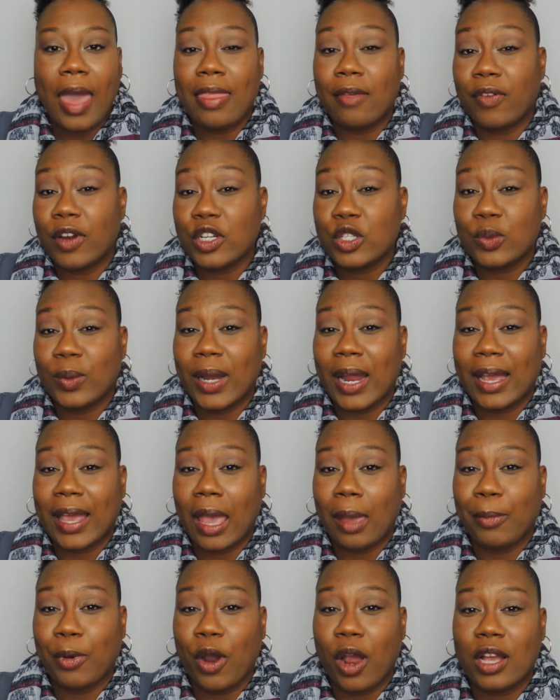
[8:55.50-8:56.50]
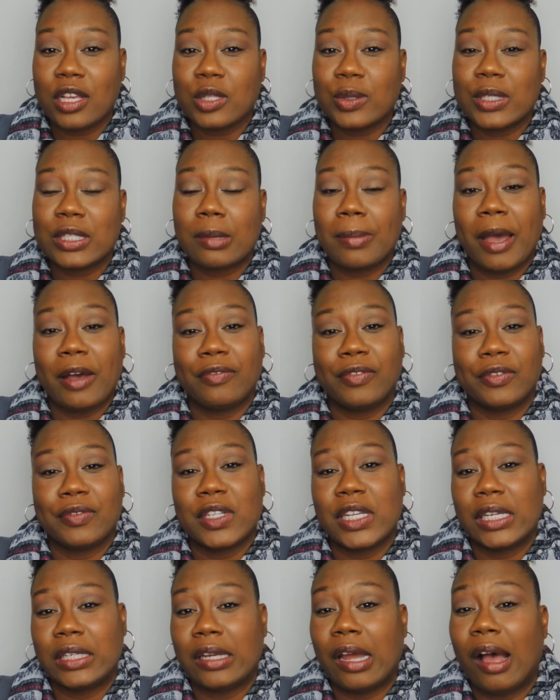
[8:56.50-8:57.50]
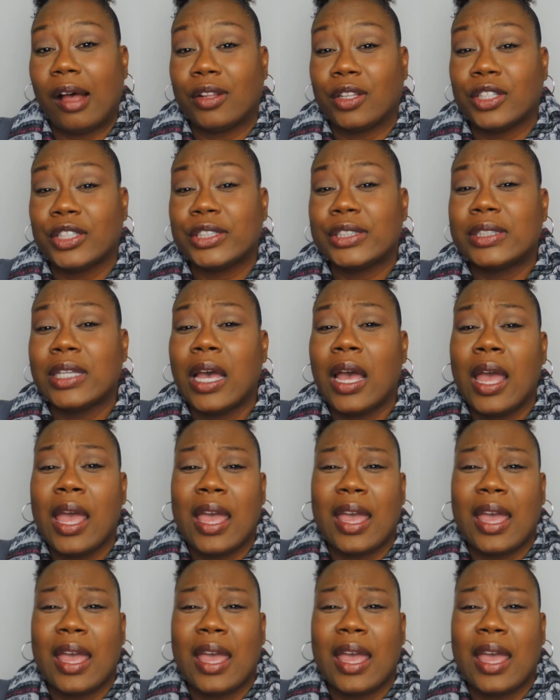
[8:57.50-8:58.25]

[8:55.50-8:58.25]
And the first one I came across was about $15.